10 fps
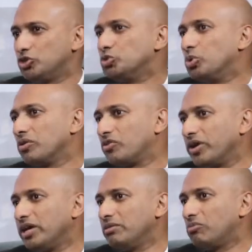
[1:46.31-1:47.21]
two or
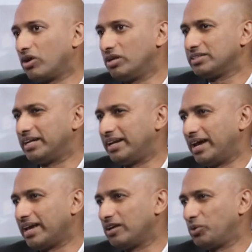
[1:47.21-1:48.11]
three models that
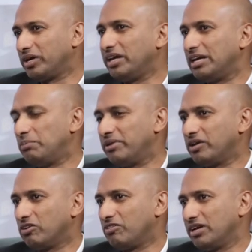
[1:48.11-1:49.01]
I can quickly elaborate on.